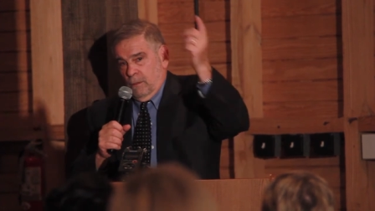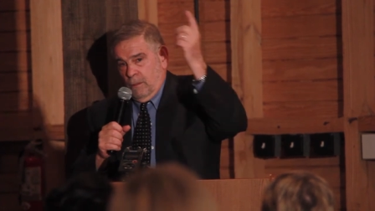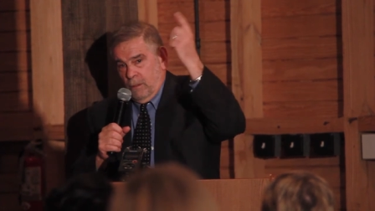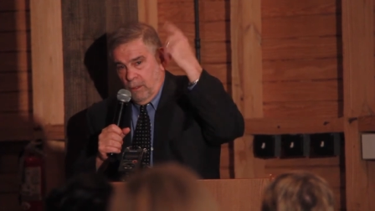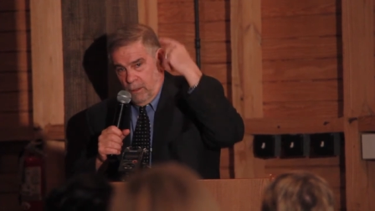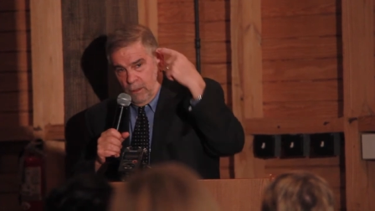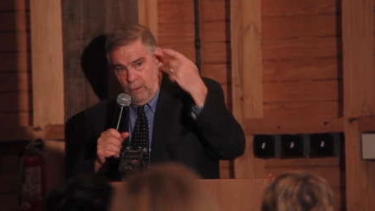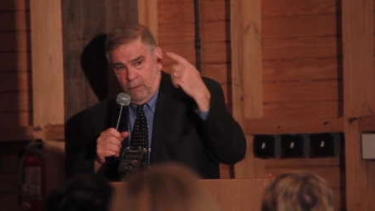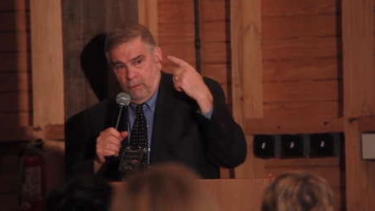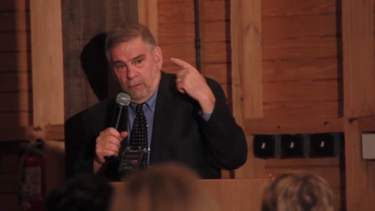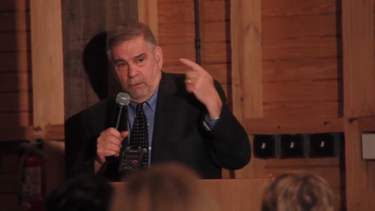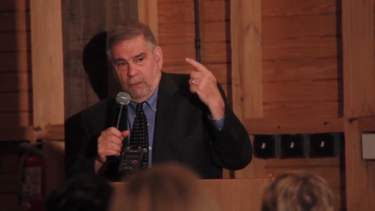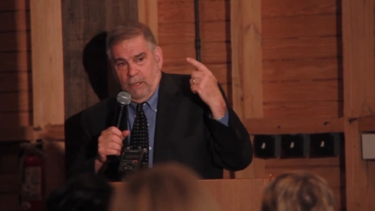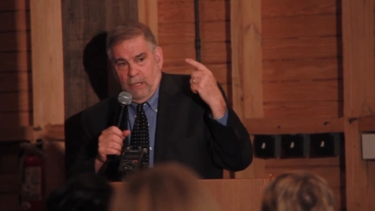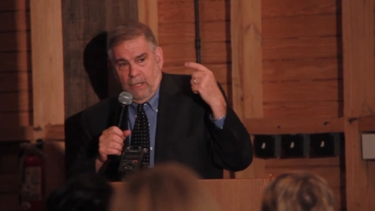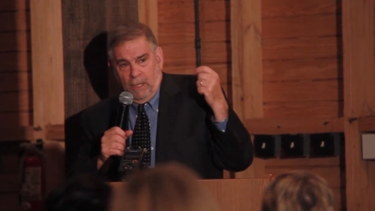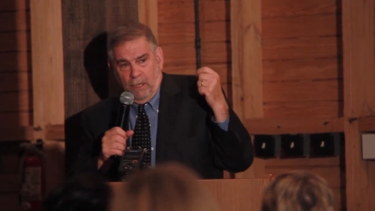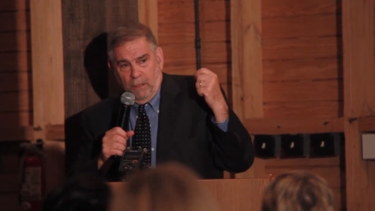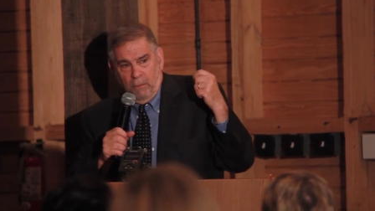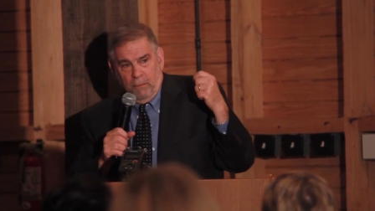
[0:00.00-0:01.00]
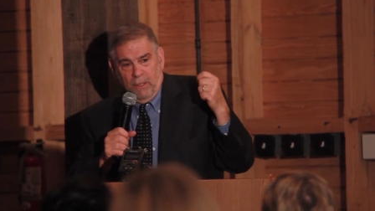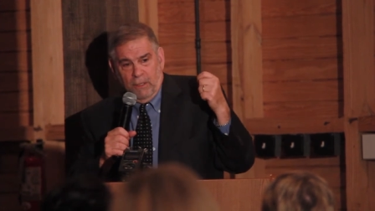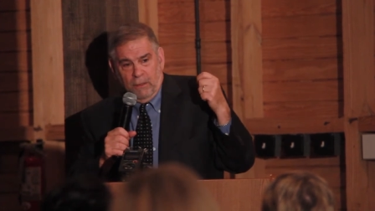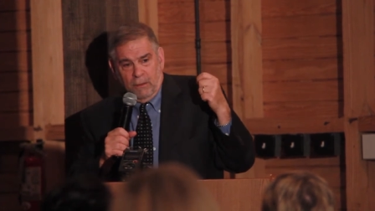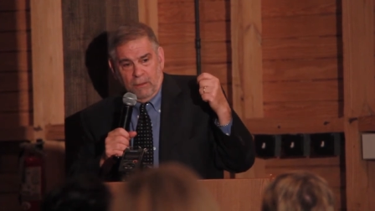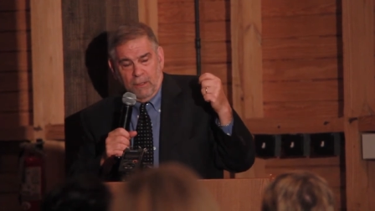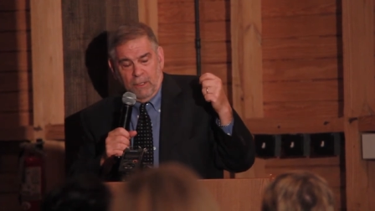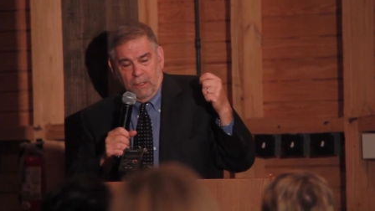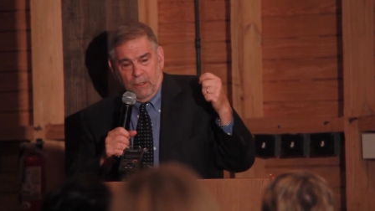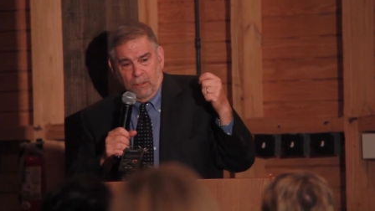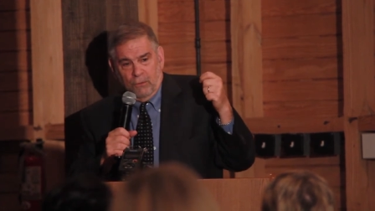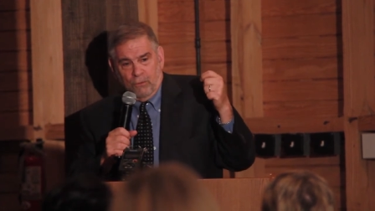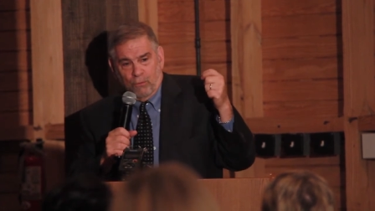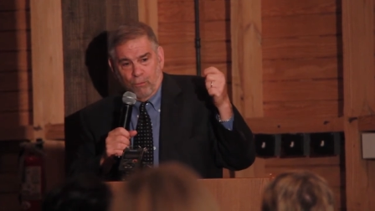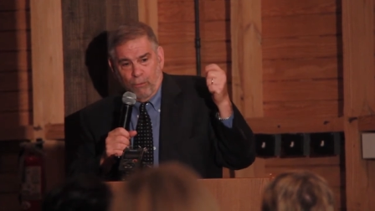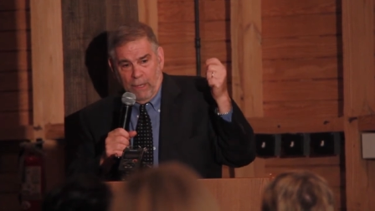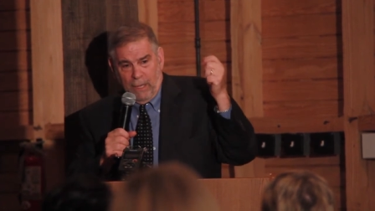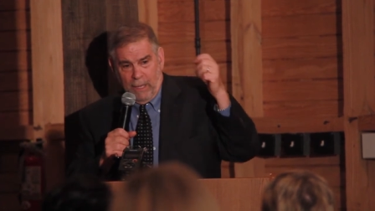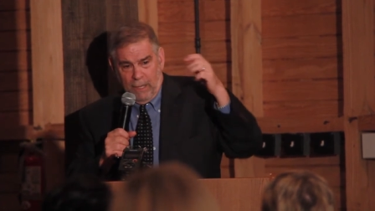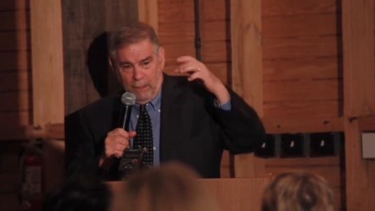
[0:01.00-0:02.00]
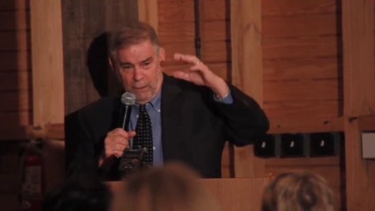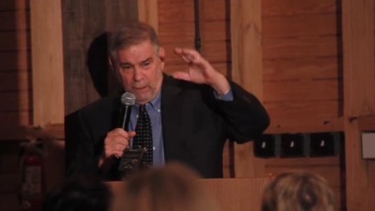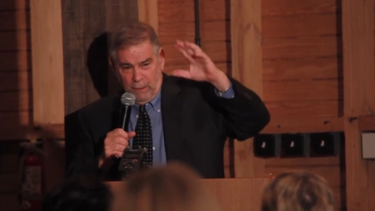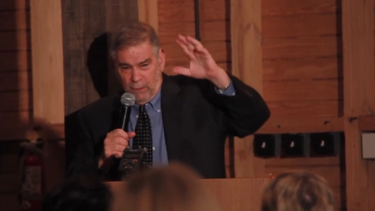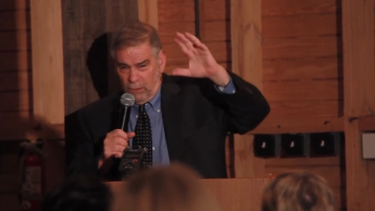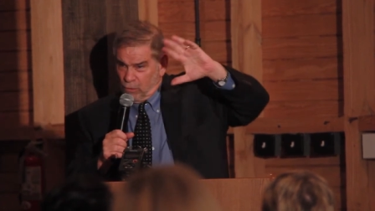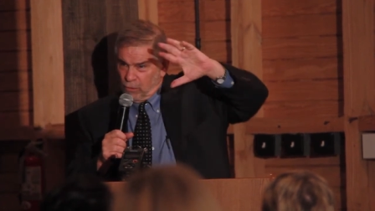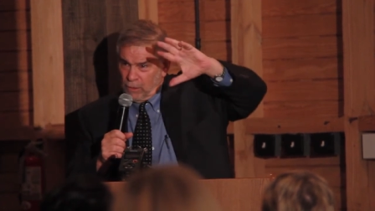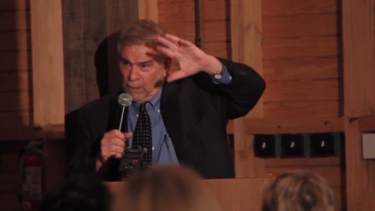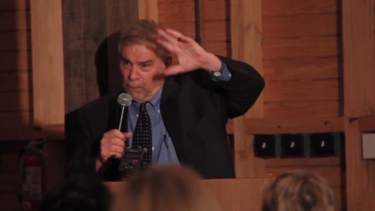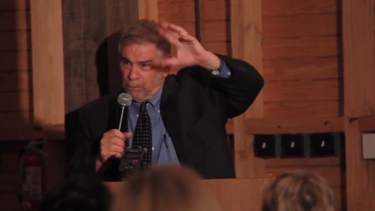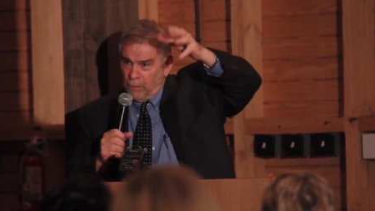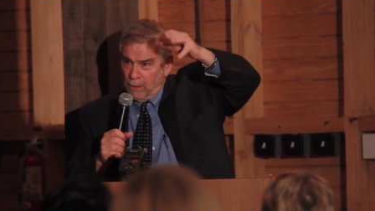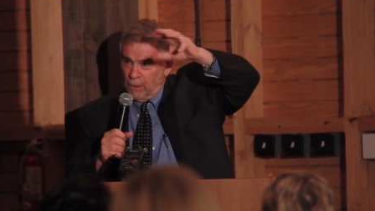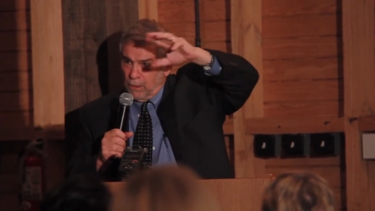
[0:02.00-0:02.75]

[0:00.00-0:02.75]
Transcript: The other element that is, and the same